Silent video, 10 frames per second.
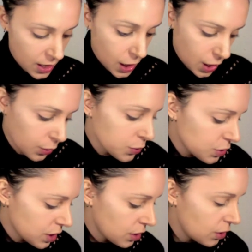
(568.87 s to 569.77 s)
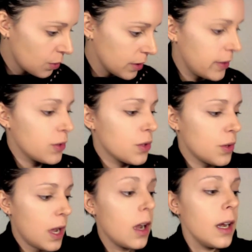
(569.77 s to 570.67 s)
those that you will use
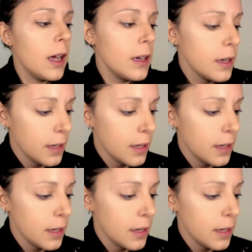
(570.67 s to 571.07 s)
to highlight.